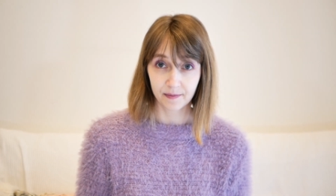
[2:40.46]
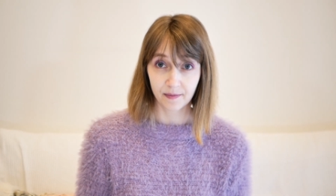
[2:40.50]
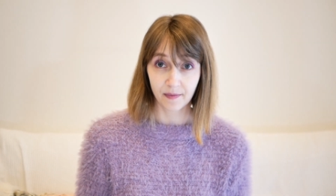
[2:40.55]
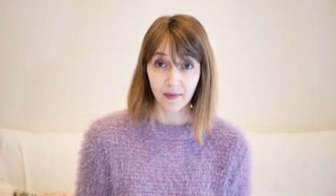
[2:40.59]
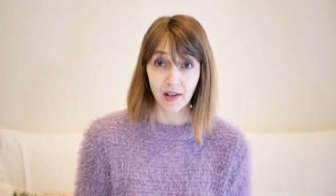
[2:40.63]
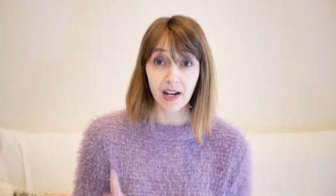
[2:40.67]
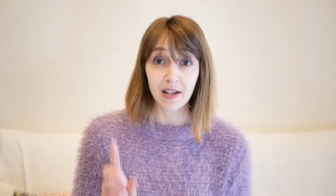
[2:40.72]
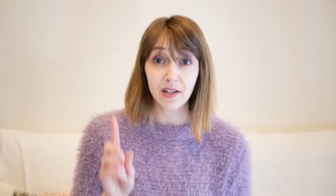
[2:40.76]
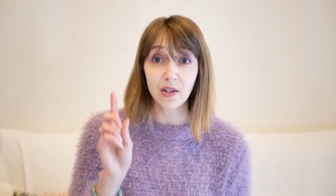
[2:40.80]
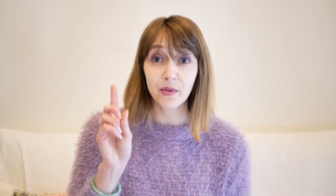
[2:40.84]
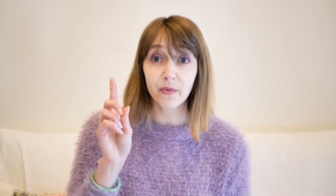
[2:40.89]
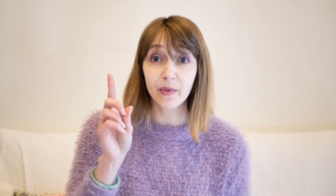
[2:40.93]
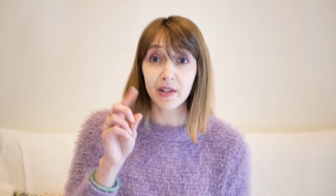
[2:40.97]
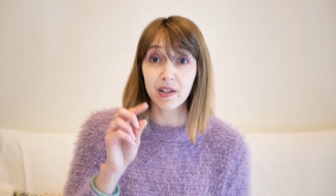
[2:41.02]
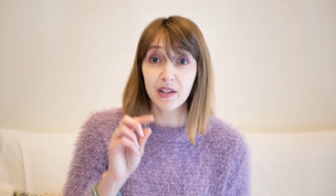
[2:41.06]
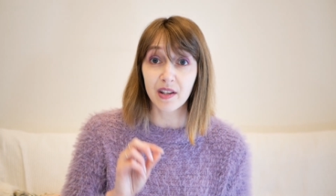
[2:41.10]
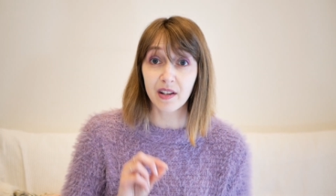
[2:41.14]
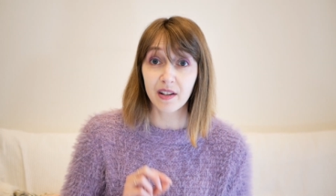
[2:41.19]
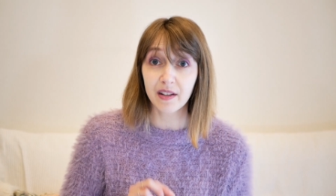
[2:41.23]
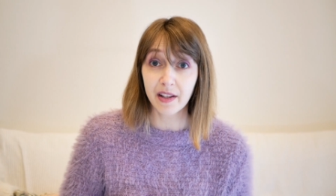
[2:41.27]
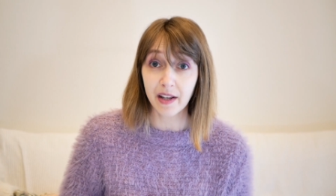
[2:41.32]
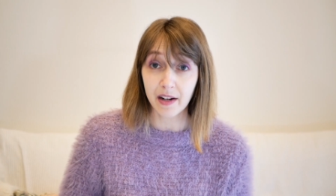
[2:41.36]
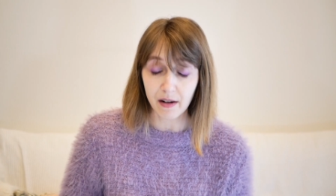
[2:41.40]
This one's a
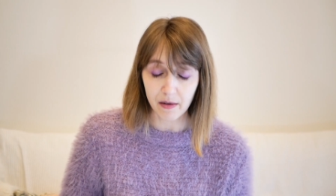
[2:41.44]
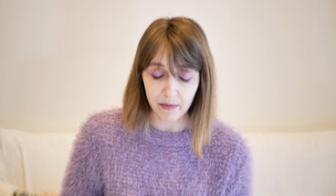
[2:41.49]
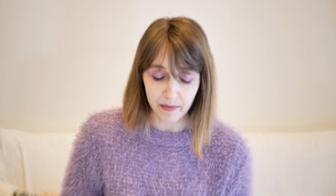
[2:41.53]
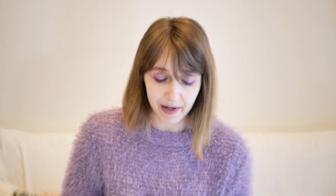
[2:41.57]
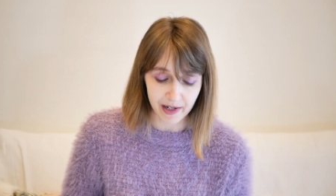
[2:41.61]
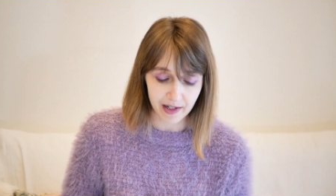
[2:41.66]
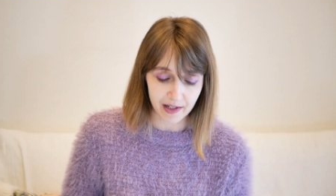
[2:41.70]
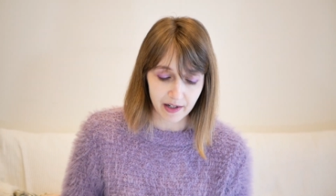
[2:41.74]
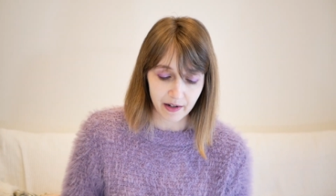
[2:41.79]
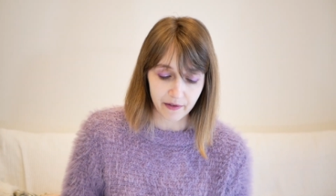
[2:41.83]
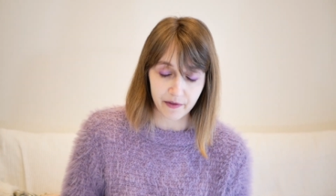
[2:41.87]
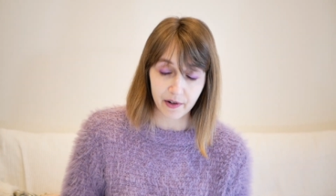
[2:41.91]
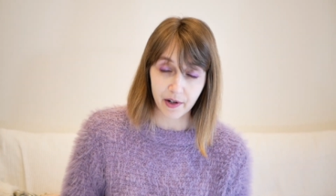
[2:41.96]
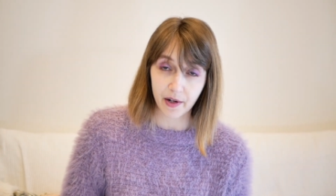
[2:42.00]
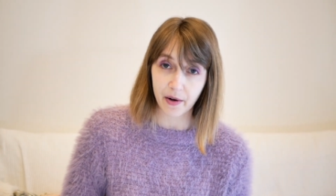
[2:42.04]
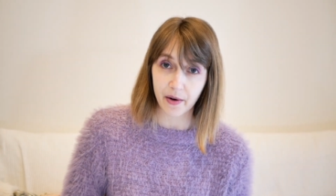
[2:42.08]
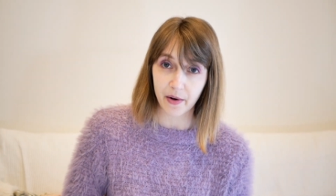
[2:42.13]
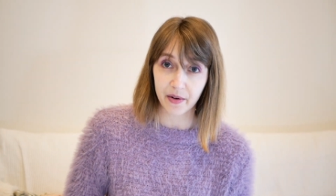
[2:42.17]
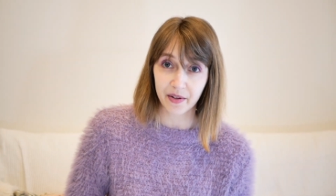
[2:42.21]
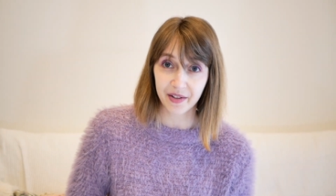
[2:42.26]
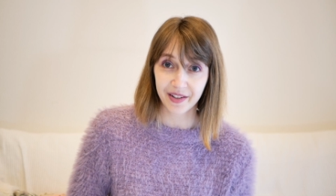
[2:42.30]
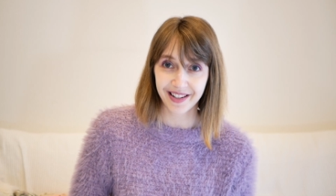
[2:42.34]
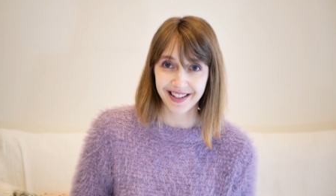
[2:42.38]
little bit
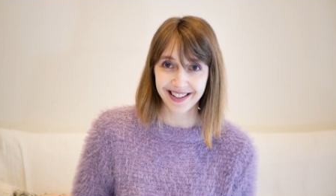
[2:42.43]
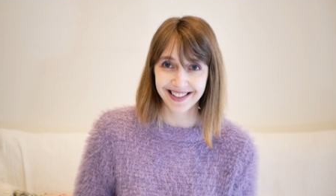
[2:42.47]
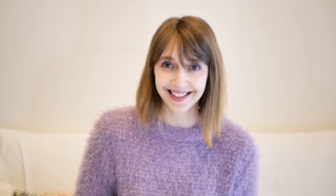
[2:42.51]
difficult.